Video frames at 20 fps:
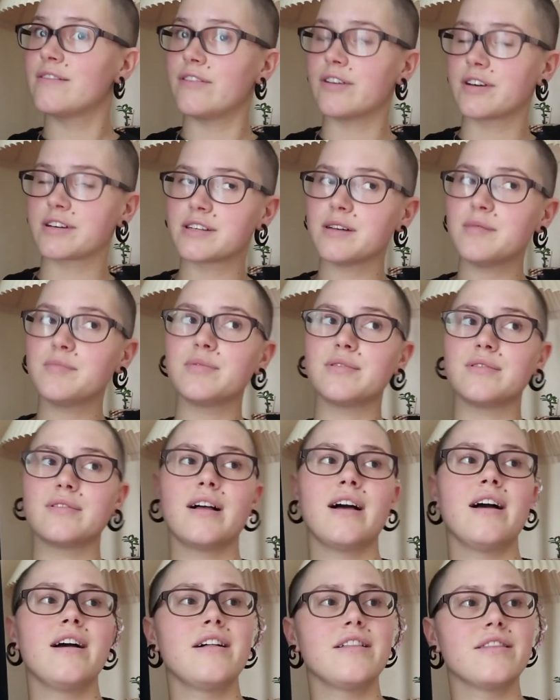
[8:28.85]
For
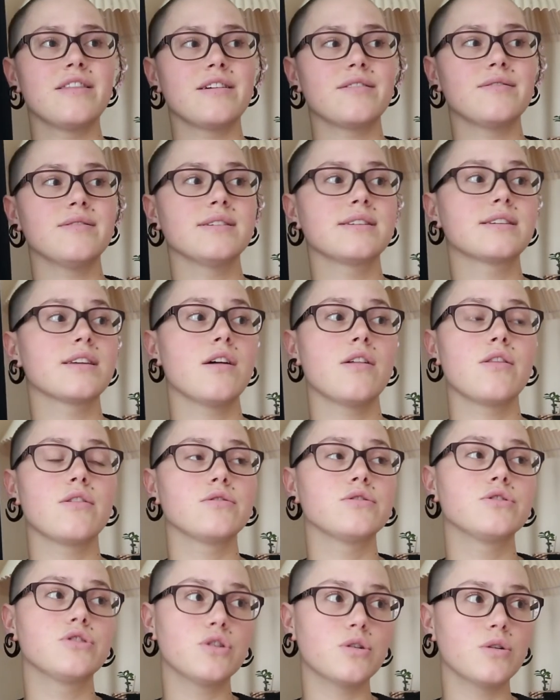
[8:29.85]
example, there is the
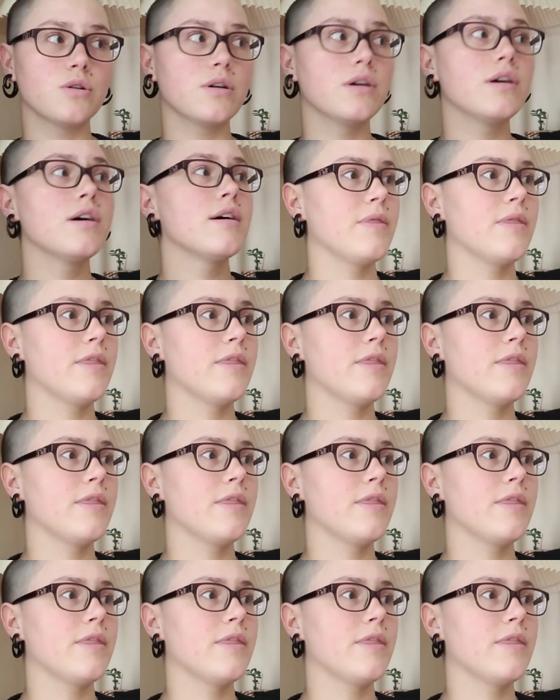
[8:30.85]
door